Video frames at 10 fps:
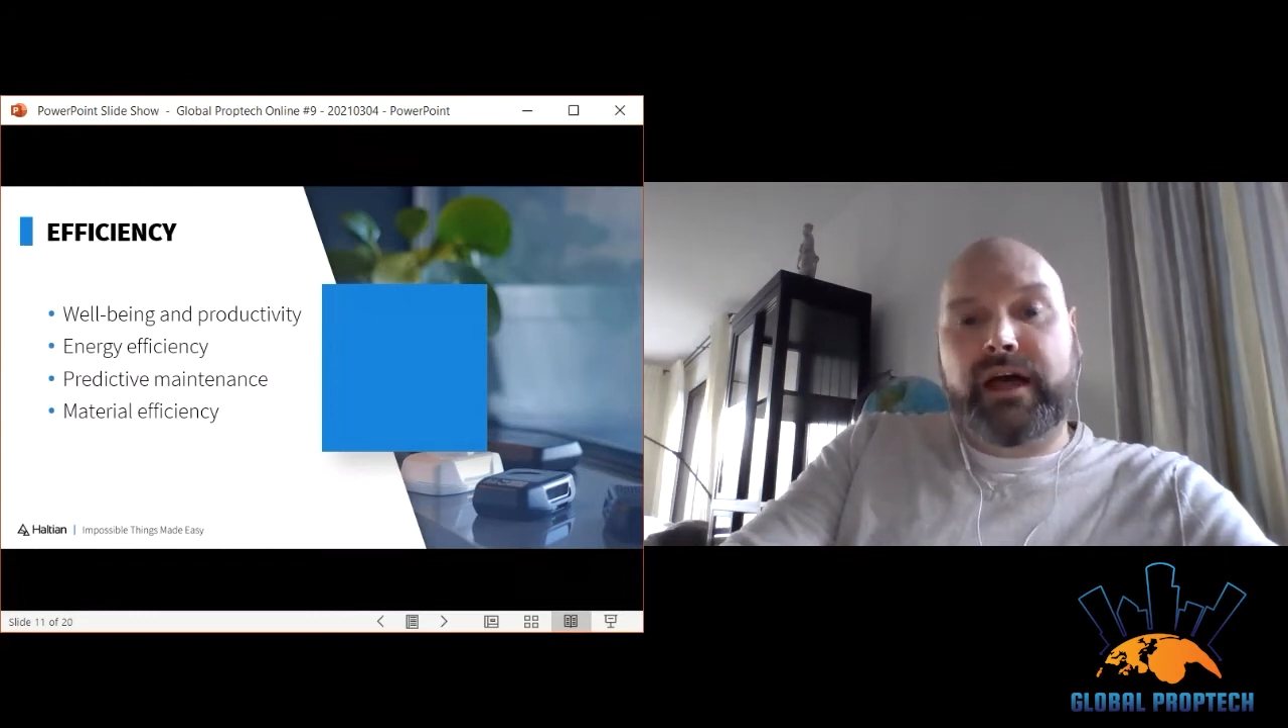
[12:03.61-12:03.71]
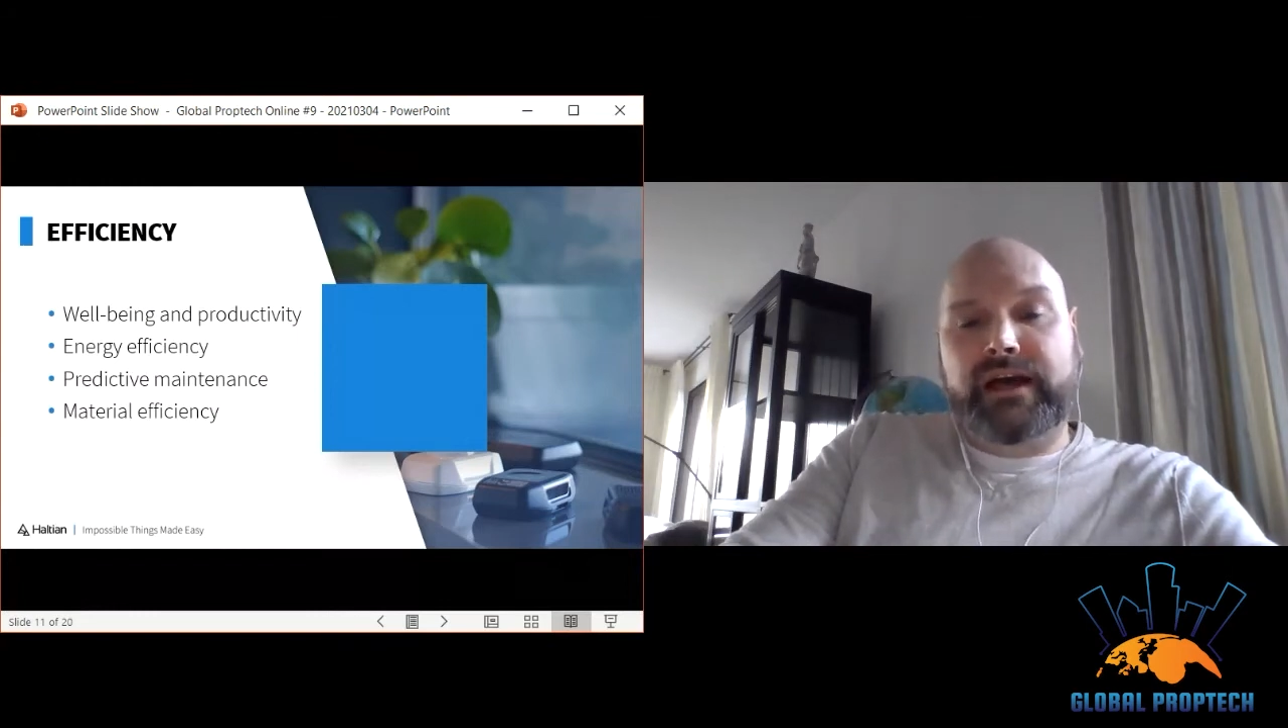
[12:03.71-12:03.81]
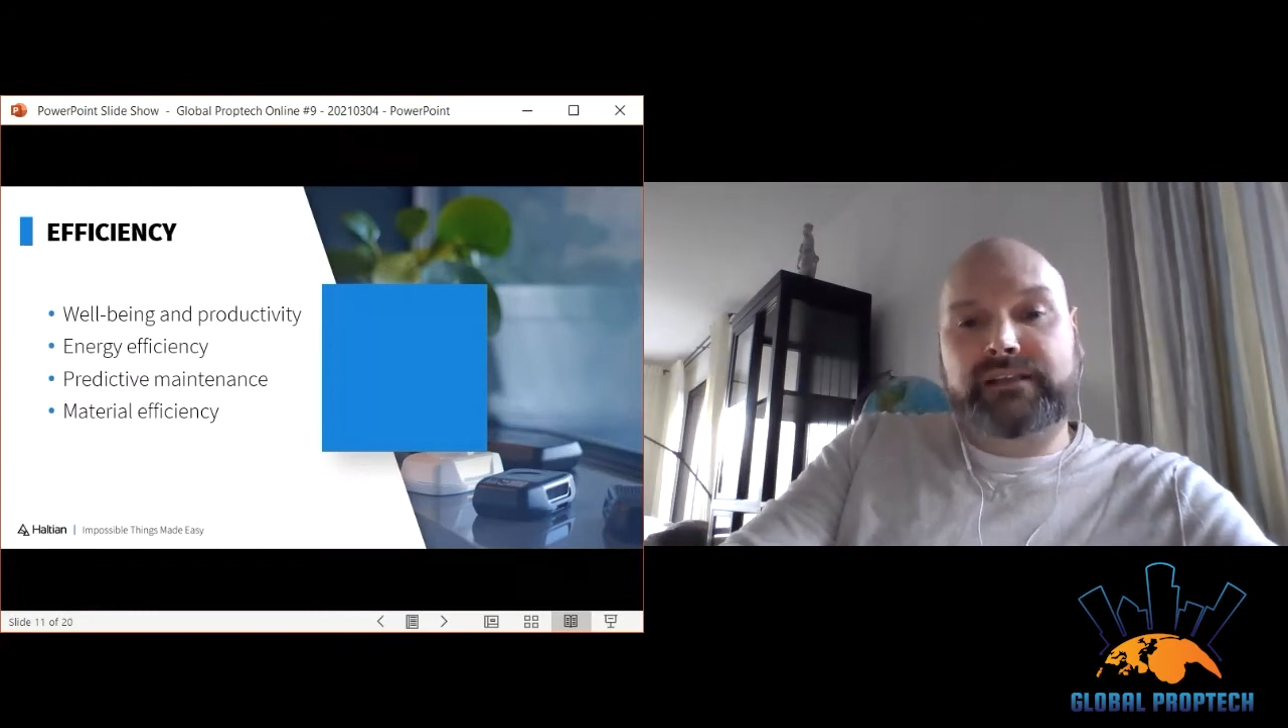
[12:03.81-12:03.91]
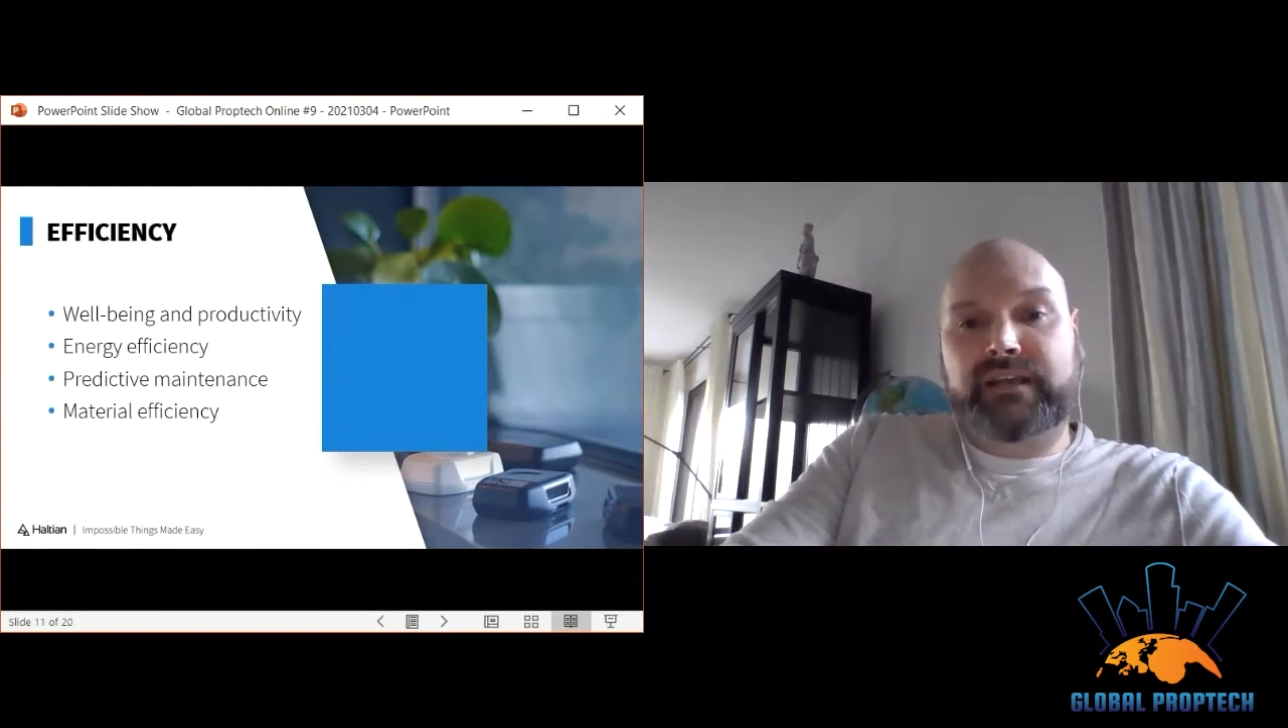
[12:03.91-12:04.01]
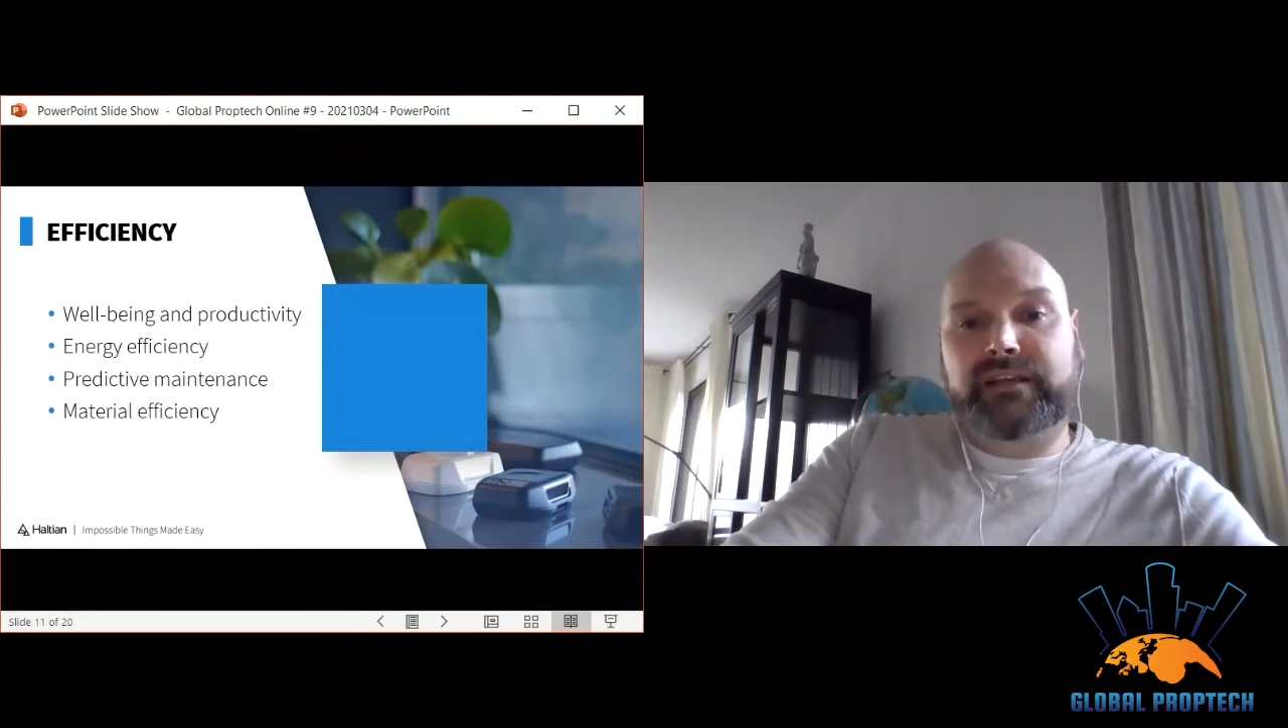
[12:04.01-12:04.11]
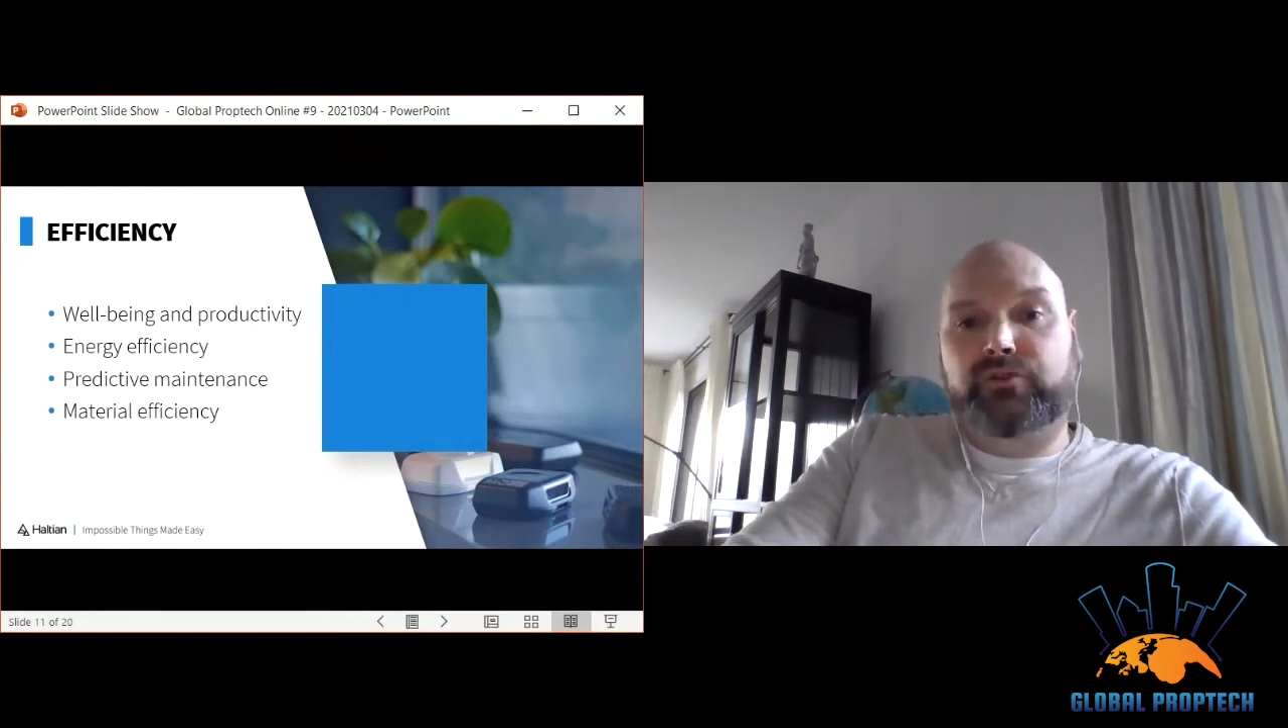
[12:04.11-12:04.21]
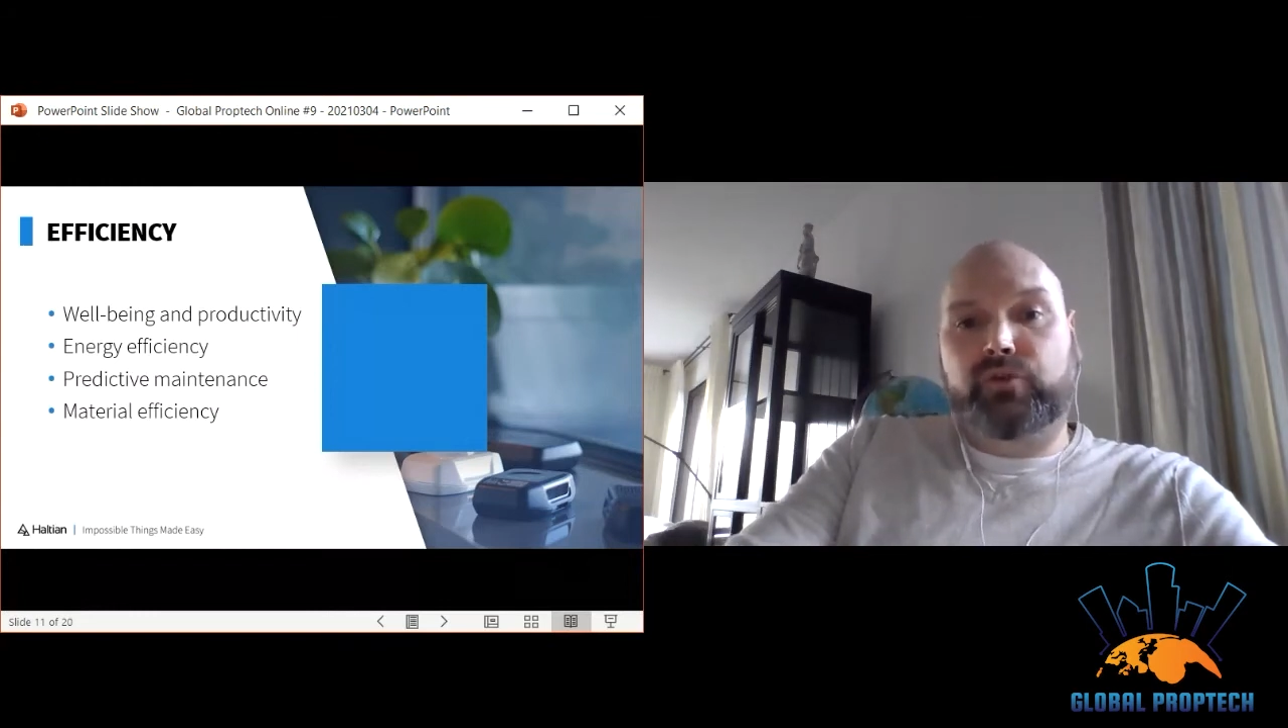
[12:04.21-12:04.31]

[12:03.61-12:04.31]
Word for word: and send it